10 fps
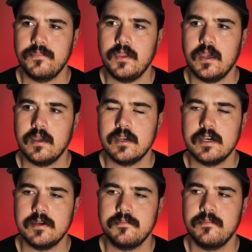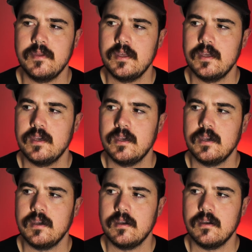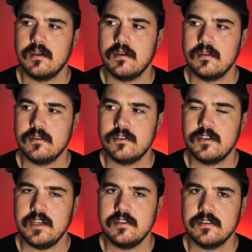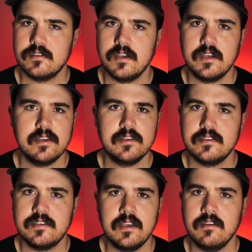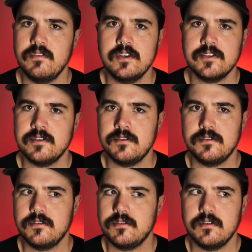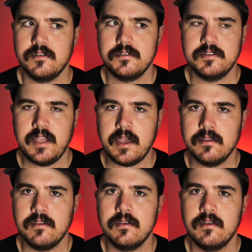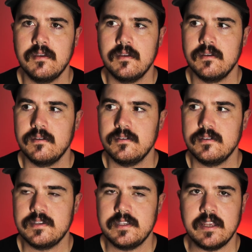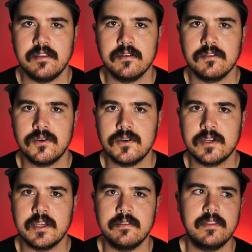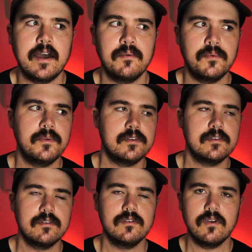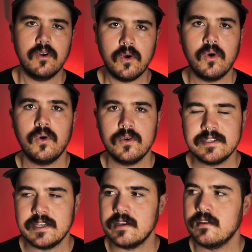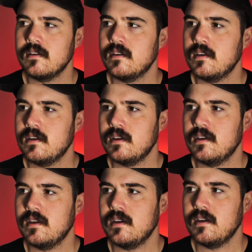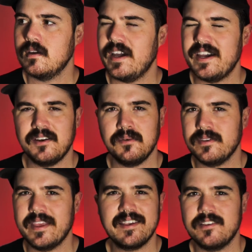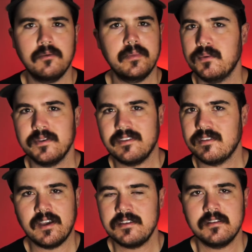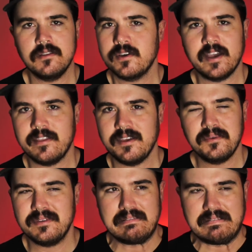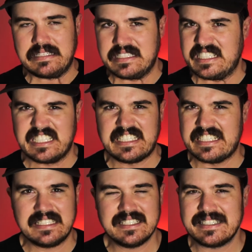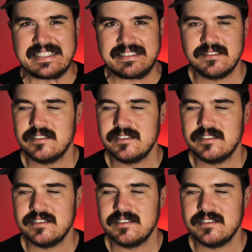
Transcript: yeah, um, Jesus, seeing Vision dead, standing there and talking, that was haunting. I was like a zombie. It wasn't nice to look at. That was, oh,